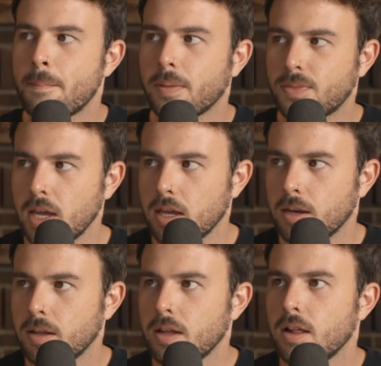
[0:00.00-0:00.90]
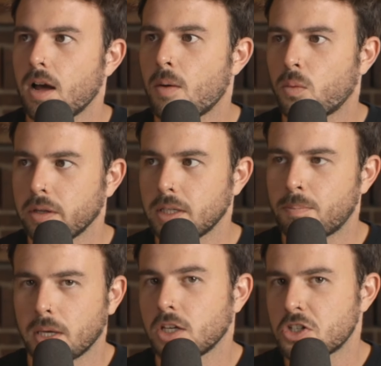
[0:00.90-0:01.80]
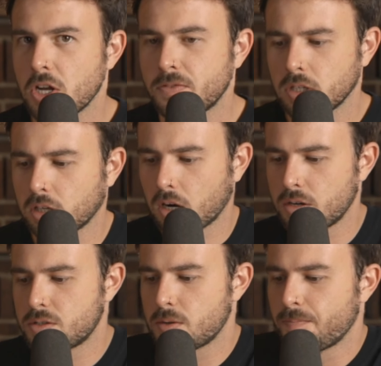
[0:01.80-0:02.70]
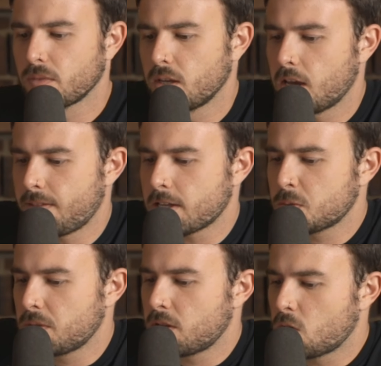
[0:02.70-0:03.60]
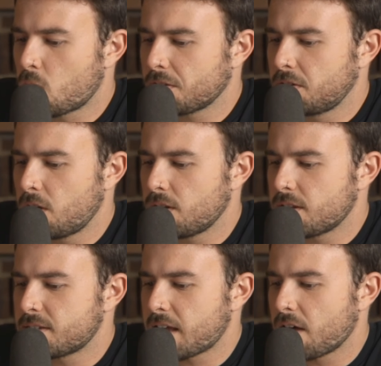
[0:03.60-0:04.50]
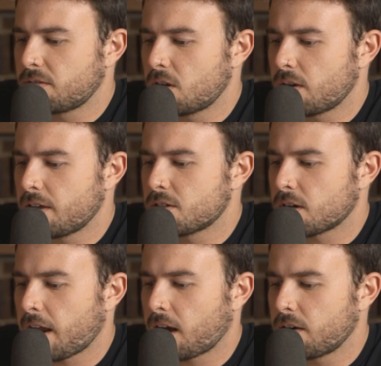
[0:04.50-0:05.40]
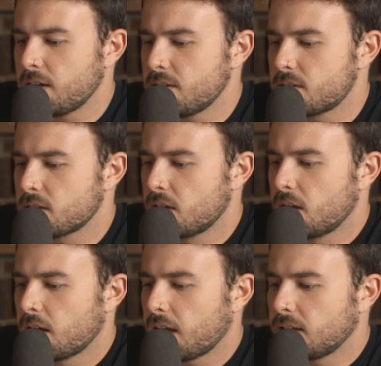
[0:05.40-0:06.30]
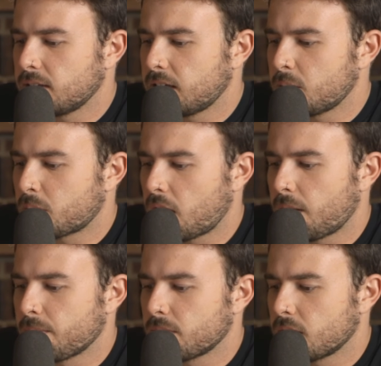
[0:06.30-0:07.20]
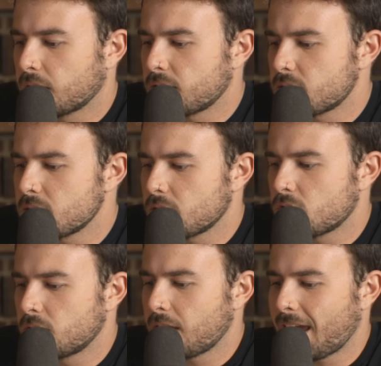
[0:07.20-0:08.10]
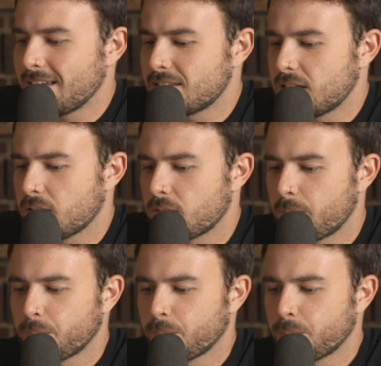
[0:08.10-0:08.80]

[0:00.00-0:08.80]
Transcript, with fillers: But then a really big shift occurs, and that's when the North Node and the South Node enter Aries and Libra. Again, this is on the 18th.